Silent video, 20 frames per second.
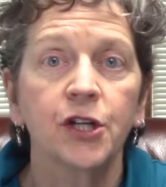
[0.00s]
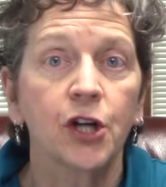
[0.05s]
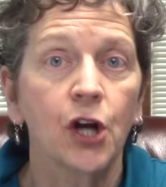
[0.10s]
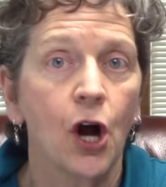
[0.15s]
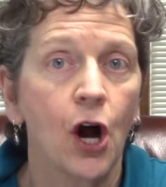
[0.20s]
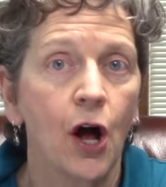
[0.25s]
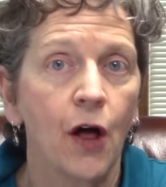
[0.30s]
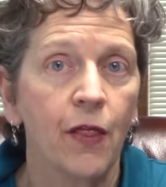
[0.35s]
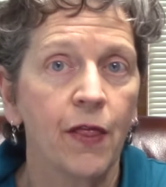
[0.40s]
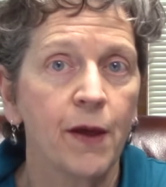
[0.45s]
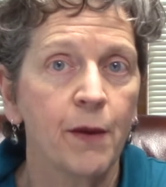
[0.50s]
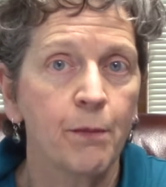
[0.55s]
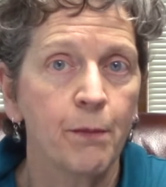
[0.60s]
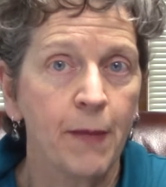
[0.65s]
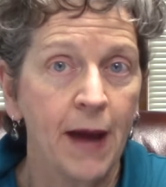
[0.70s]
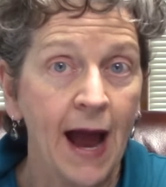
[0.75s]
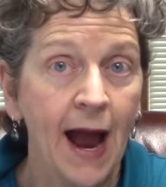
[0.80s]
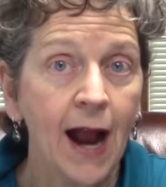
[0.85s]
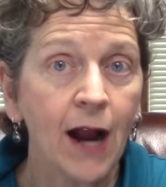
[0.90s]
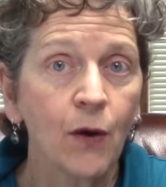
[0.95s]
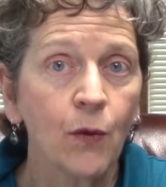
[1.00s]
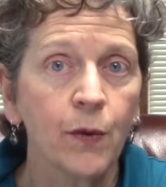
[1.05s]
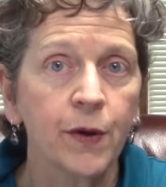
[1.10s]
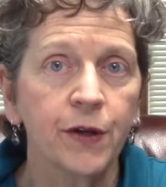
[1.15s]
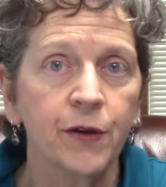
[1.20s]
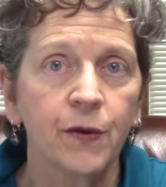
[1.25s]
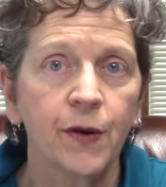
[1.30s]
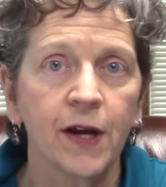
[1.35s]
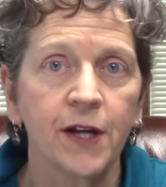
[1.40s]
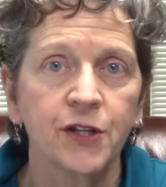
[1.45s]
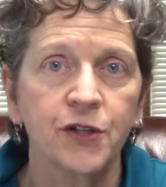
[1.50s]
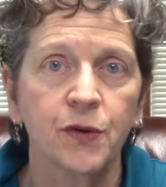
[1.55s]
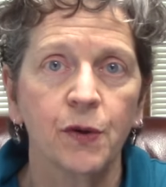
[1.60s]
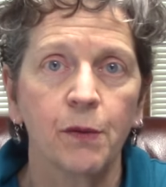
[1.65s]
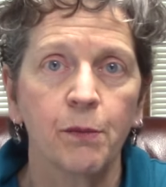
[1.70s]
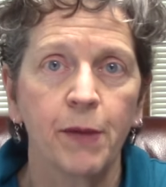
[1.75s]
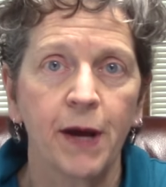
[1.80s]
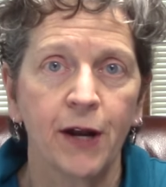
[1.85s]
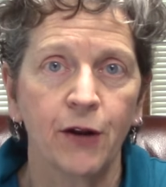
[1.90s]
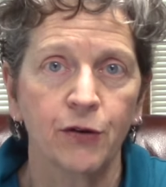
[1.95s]
call them back when you got to a
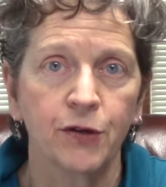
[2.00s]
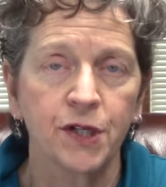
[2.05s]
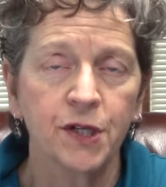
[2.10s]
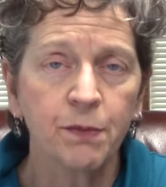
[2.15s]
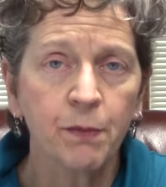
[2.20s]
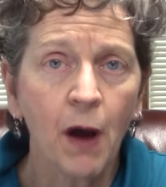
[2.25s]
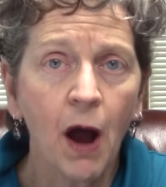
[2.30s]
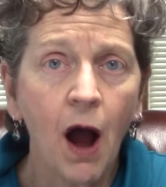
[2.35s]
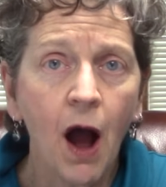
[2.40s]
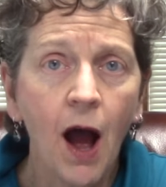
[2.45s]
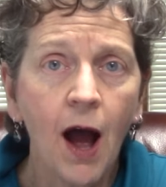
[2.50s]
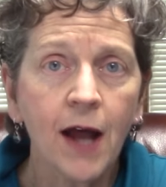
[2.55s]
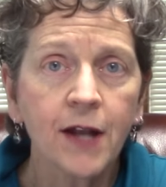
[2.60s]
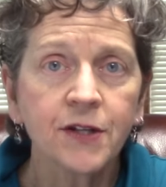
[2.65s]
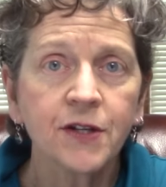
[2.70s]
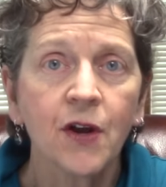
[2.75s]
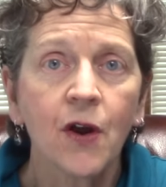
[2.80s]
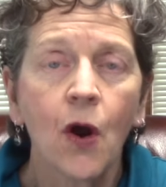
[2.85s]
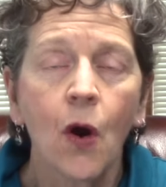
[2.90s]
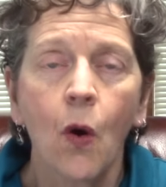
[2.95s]
better spot